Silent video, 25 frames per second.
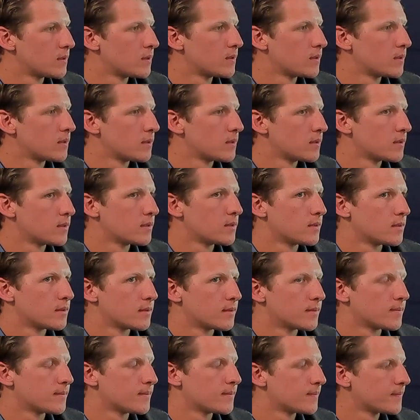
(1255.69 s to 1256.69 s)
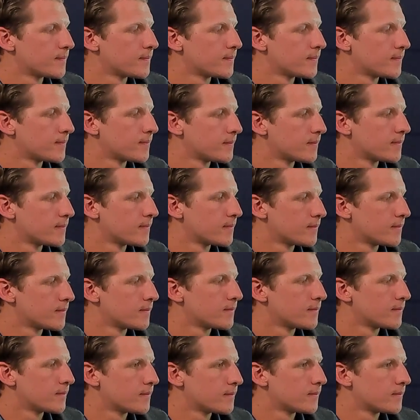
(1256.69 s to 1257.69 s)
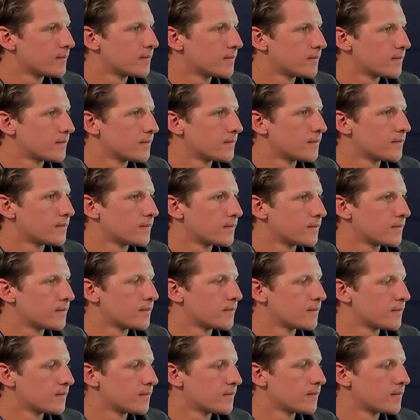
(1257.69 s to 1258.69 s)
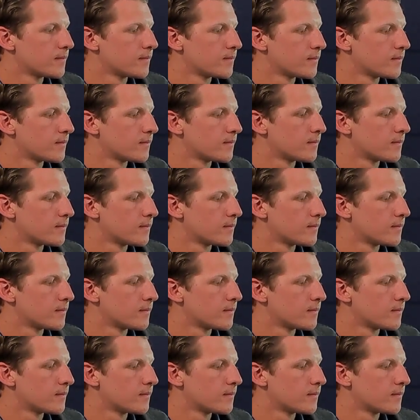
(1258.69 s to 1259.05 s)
The person shown says nothing.